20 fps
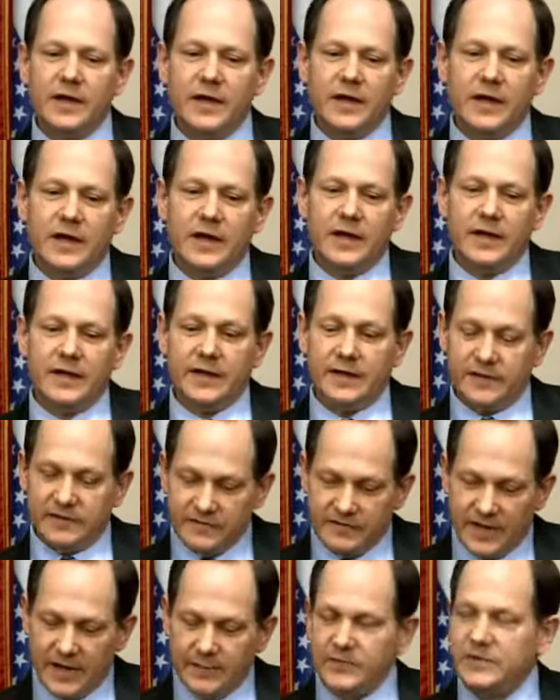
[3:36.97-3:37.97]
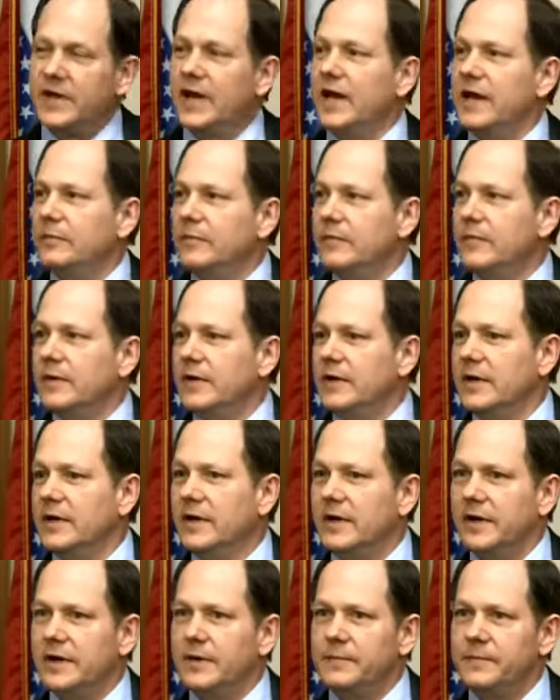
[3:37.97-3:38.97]
And at the same time,
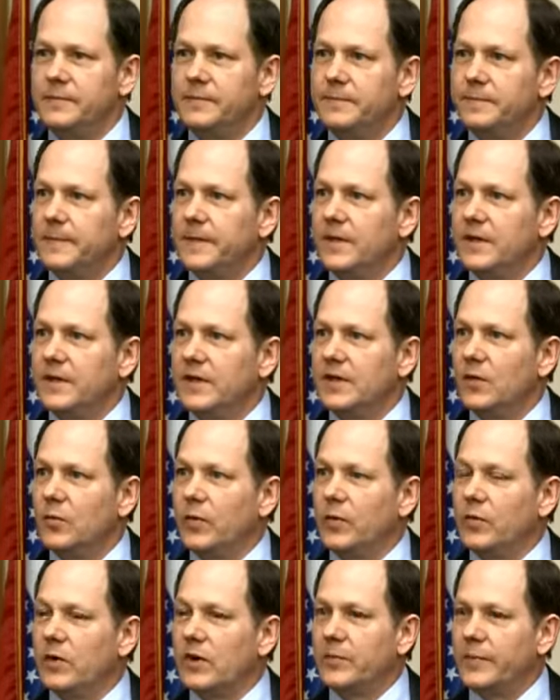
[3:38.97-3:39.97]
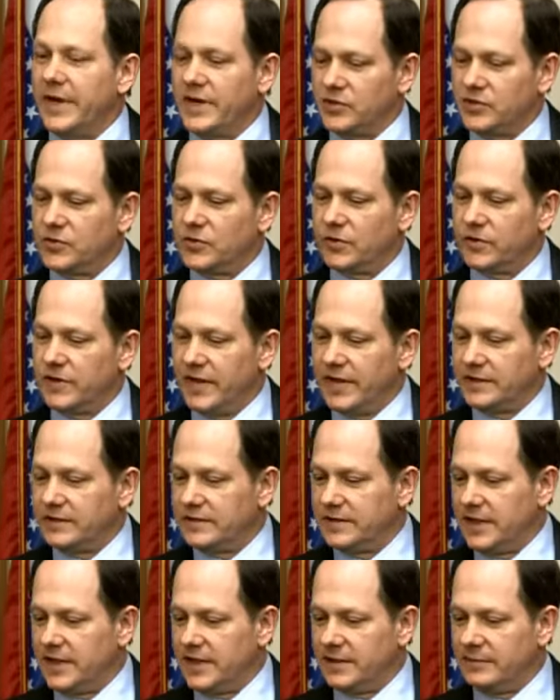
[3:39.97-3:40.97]
we want to make sure
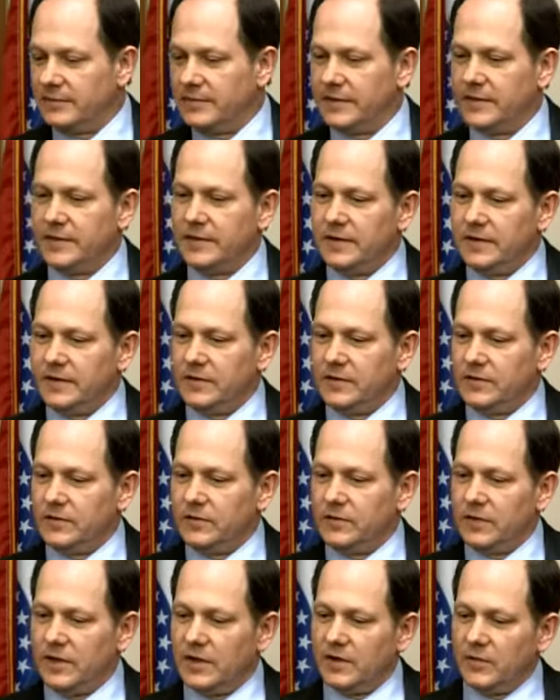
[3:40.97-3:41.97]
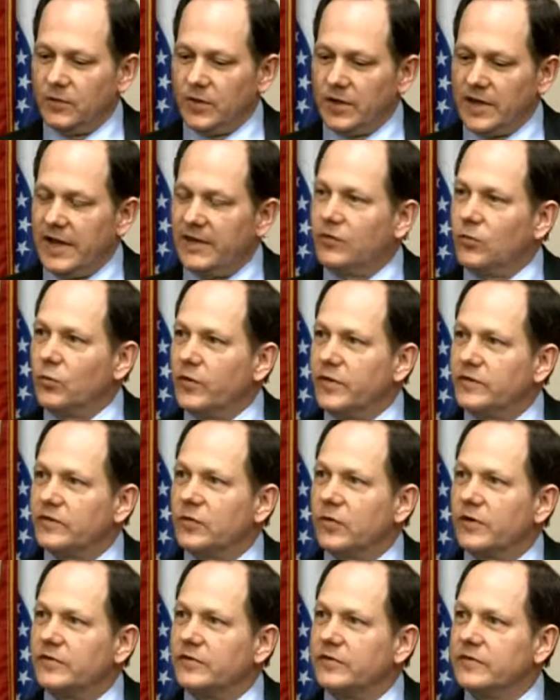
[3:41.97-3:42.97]
that we're going to have the
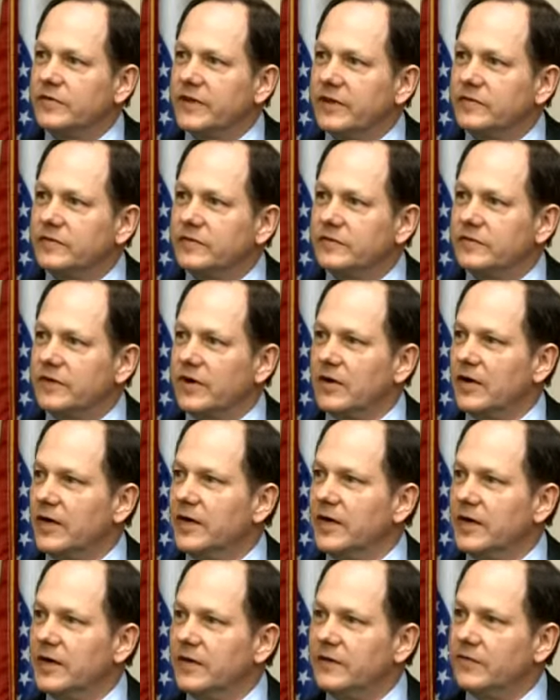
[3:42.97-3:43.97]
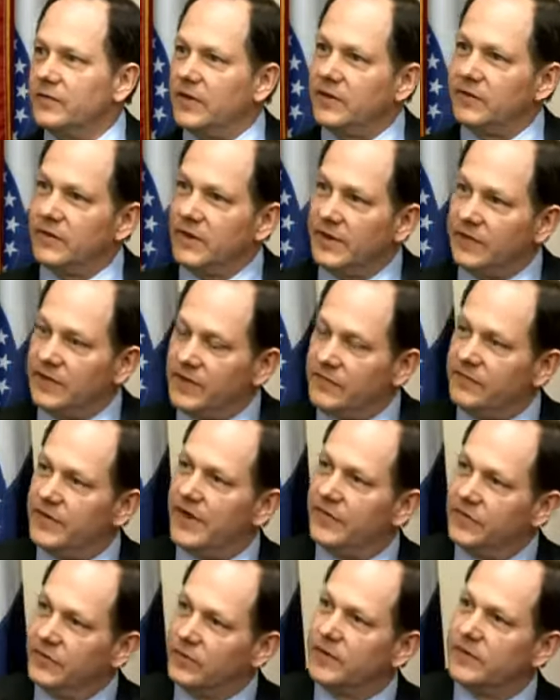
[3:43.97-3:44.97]
resources necessary in the
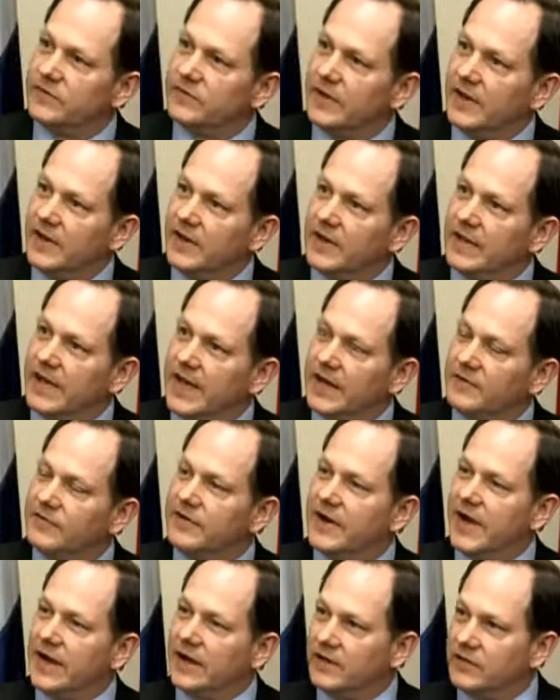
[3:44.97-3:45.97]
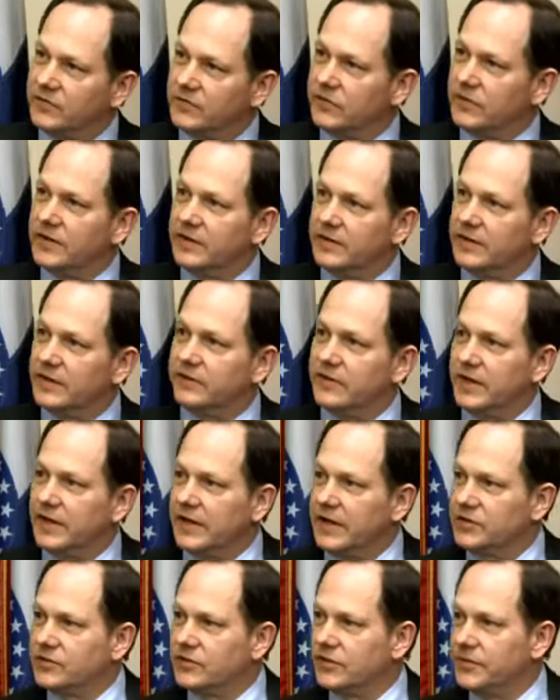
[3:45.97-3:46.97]
event there is any kind of violence or anything of
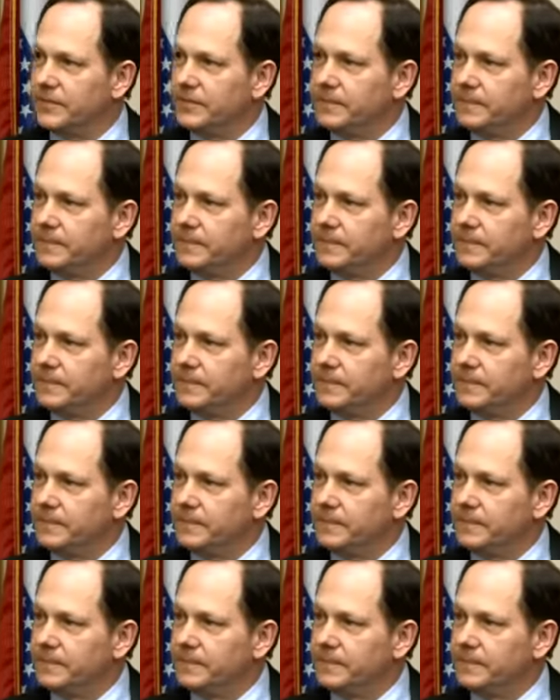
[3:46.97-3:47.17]
that nature.